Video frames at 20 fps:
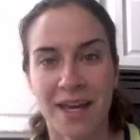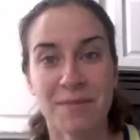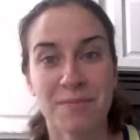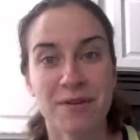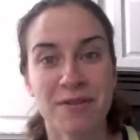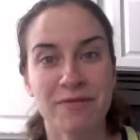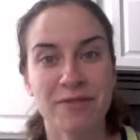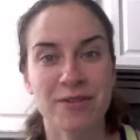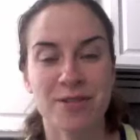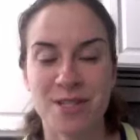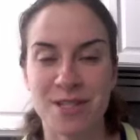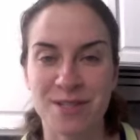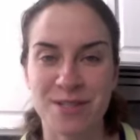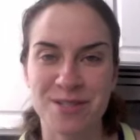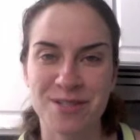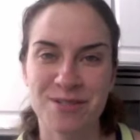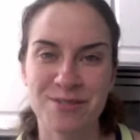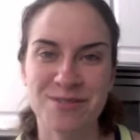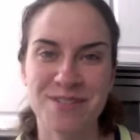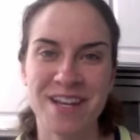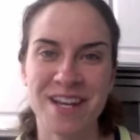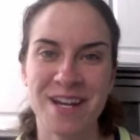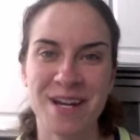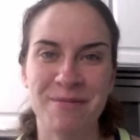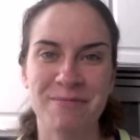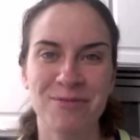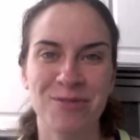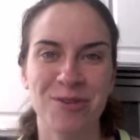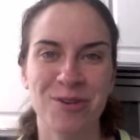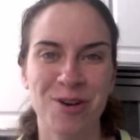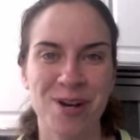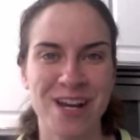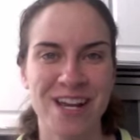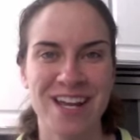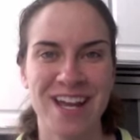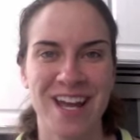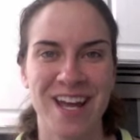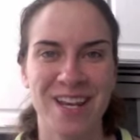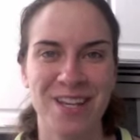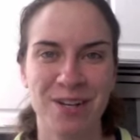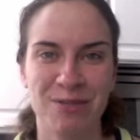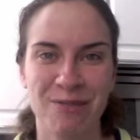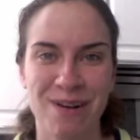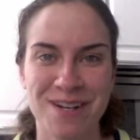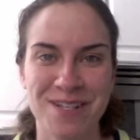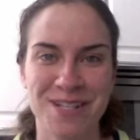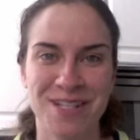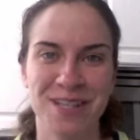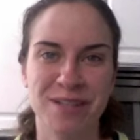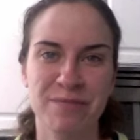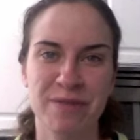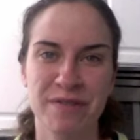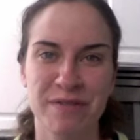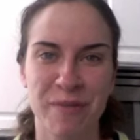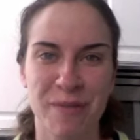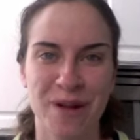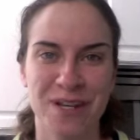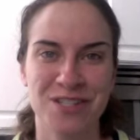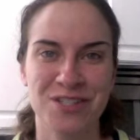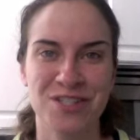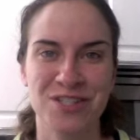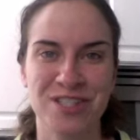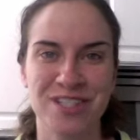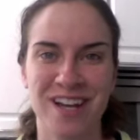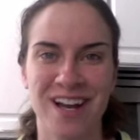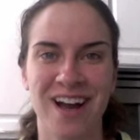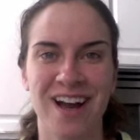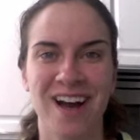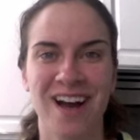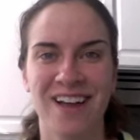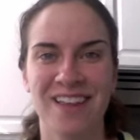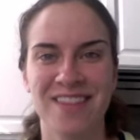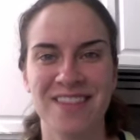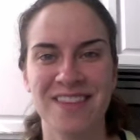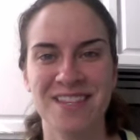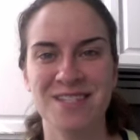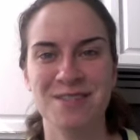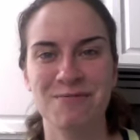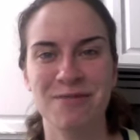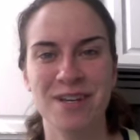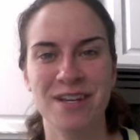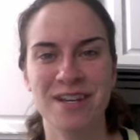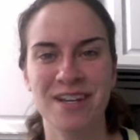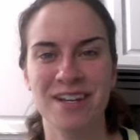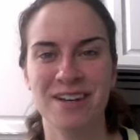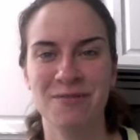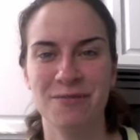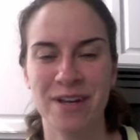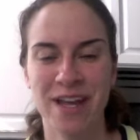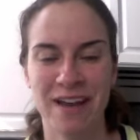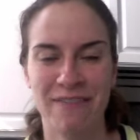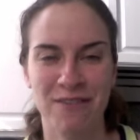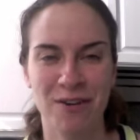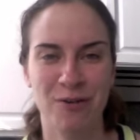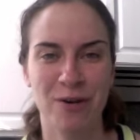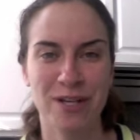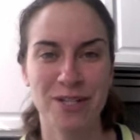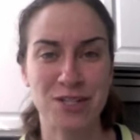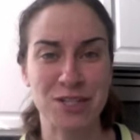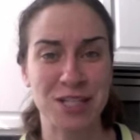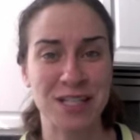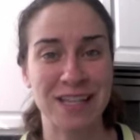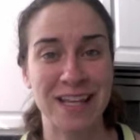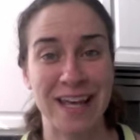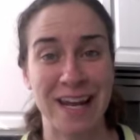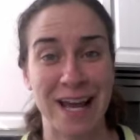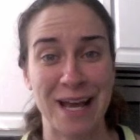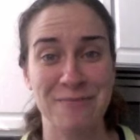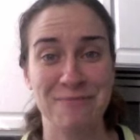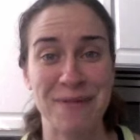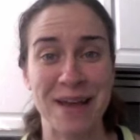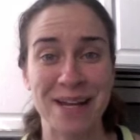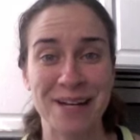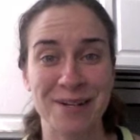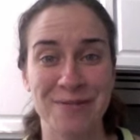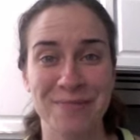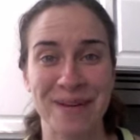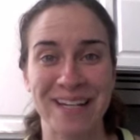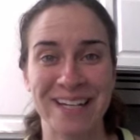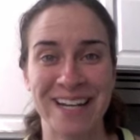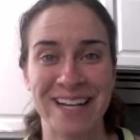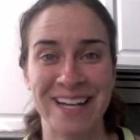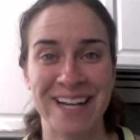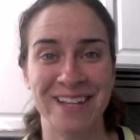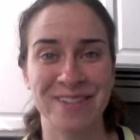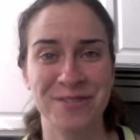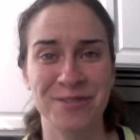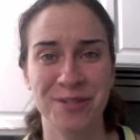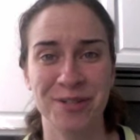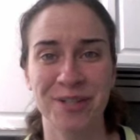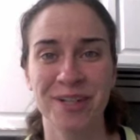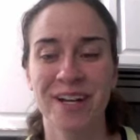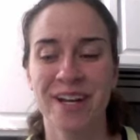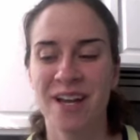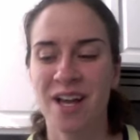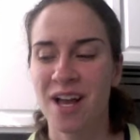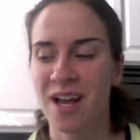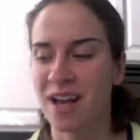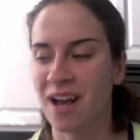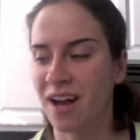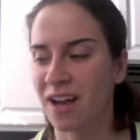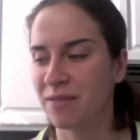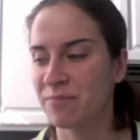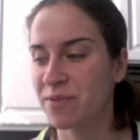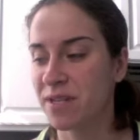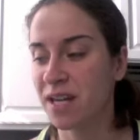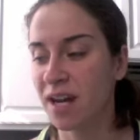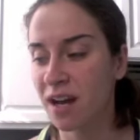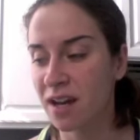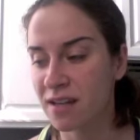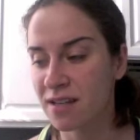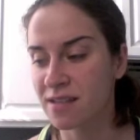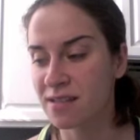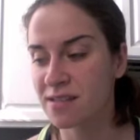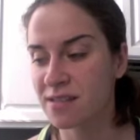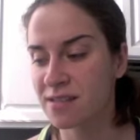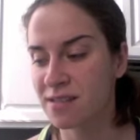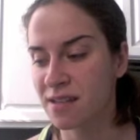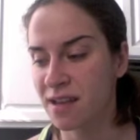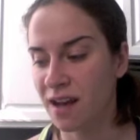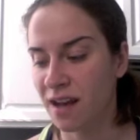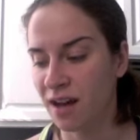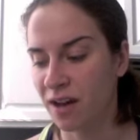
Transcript: Hey Beavers, it's Tuesday and I'm Lori and you're watching the Beaver Bunch. This week we have a question that I may or may not answer because